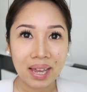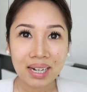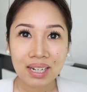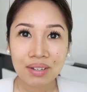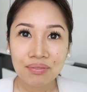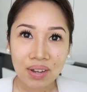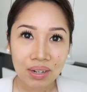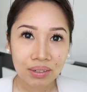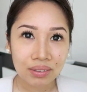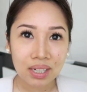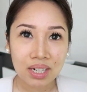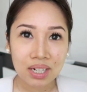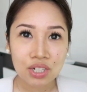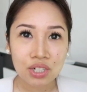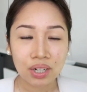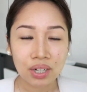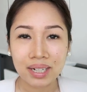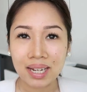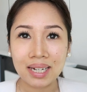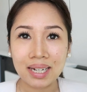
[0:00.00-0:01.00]
any
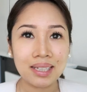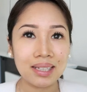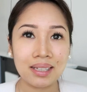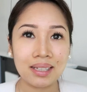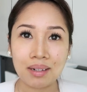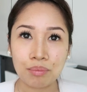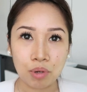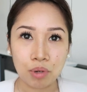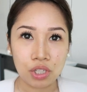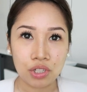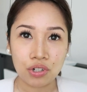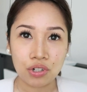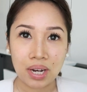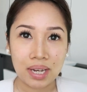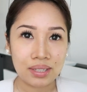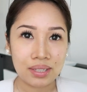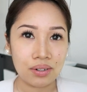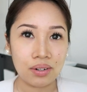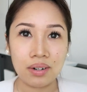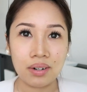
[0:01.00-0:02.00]
foundation, any tinted moisturizer,